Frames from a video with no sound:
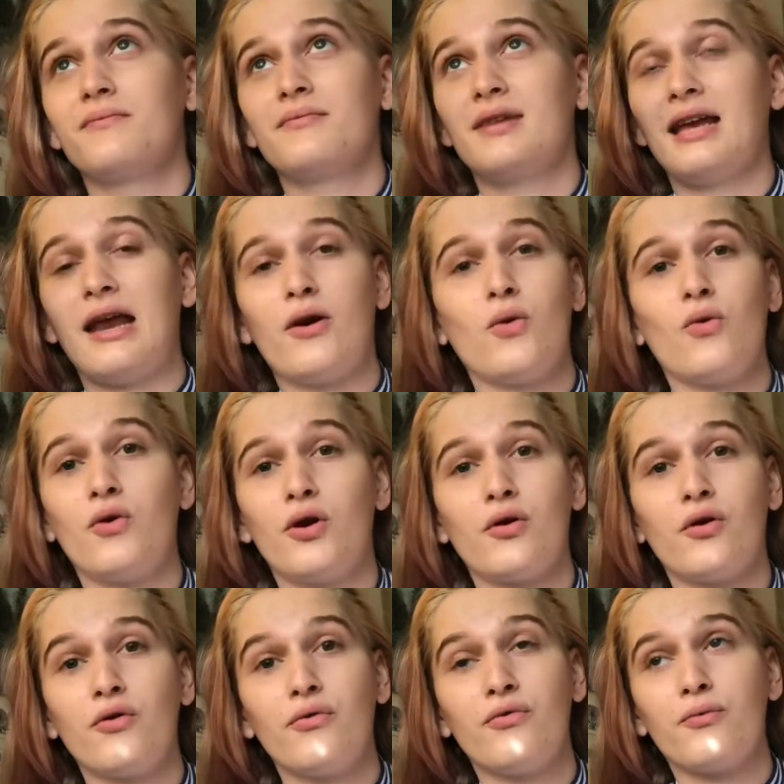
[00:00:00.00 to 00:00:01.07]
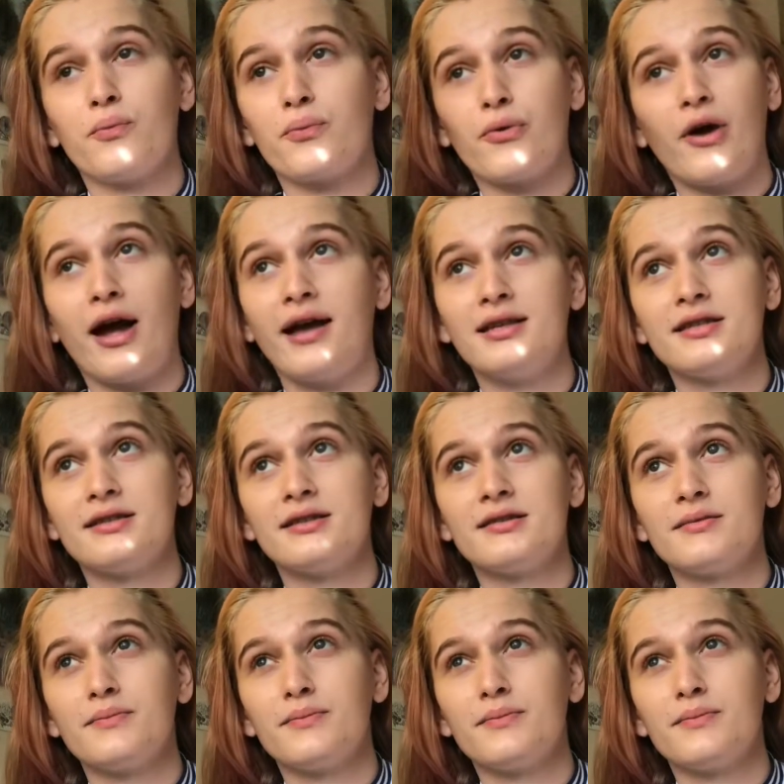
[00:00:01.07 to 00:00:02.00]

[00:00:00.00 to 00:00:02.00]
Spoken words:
in order of price